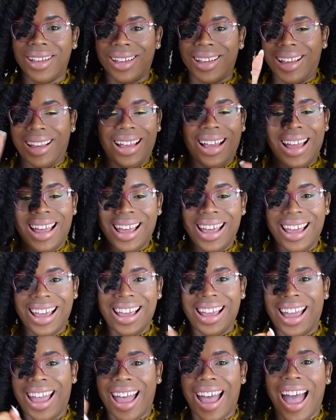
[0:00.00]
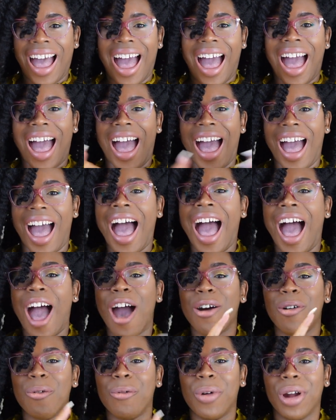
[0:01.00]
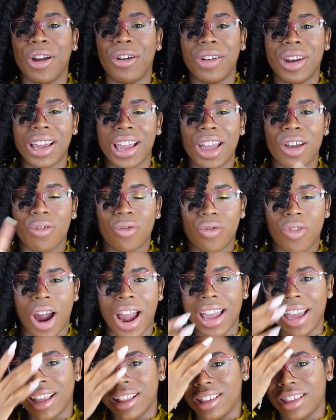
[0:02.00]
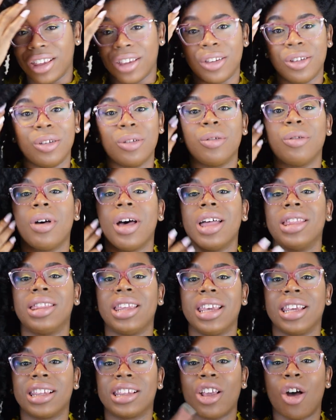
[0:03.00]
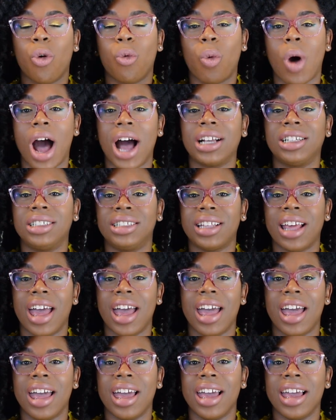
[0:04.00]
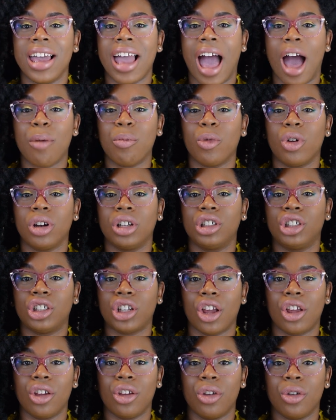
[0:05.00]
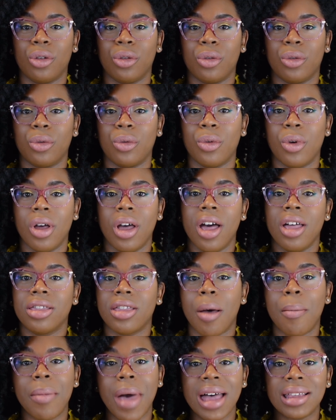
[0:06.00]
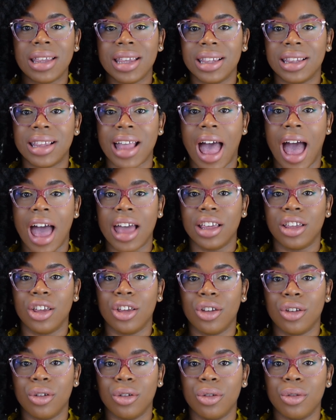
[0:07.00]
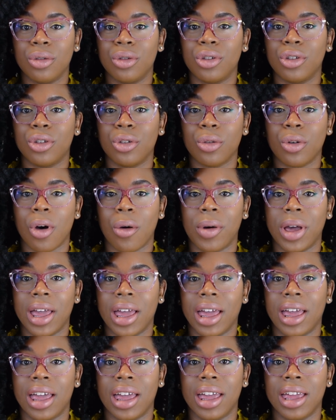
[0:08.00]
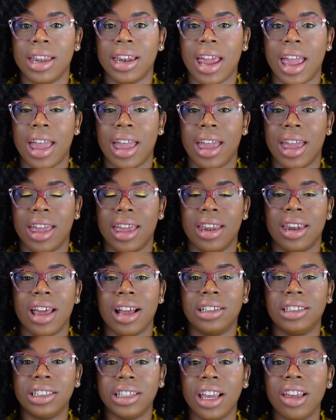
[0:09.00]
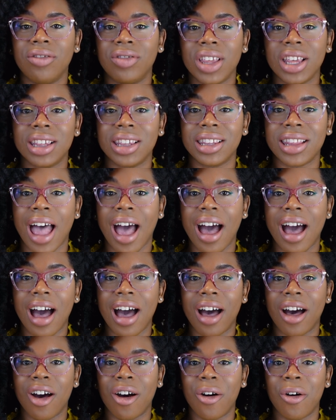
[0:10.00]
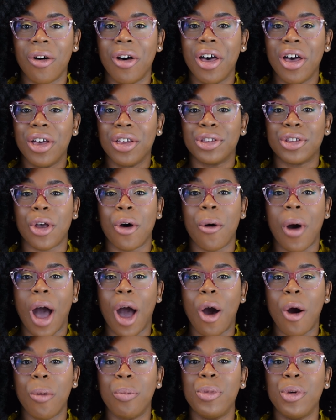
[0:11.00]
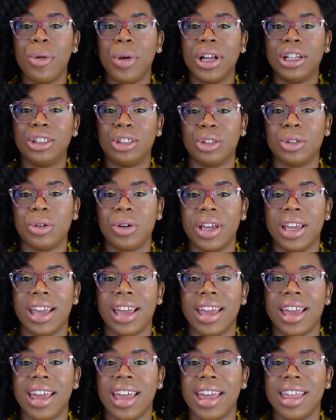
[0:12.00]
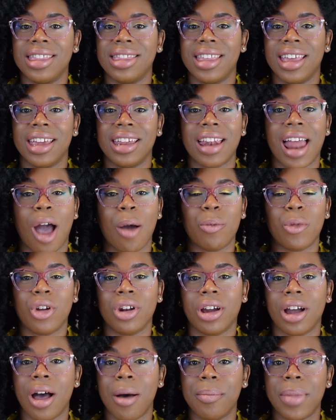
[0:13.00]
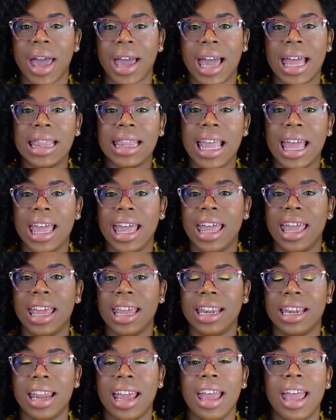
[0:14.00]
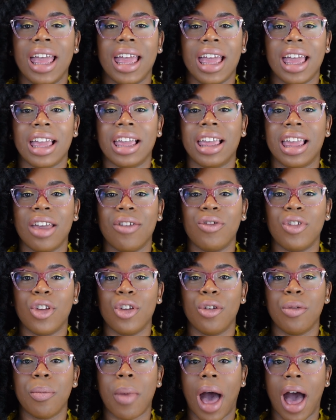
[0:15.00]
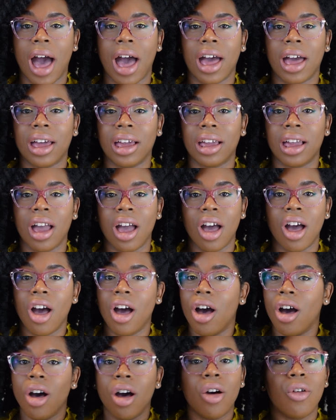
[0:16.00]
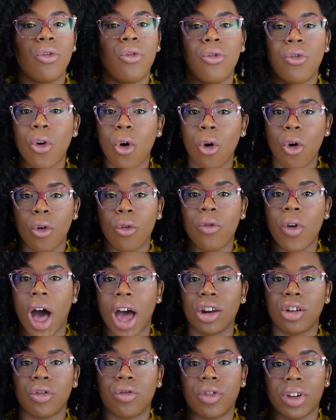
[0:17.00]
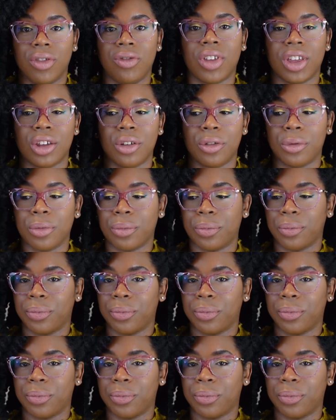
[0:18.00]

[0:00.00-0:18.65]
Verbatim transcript: Aha! We're going to get right into this wash day. I'm going to show you the methods that I use to go ahead and achieve this style. So I hope you enjoy it. And then I'm going to come back at the end and give you my full final review.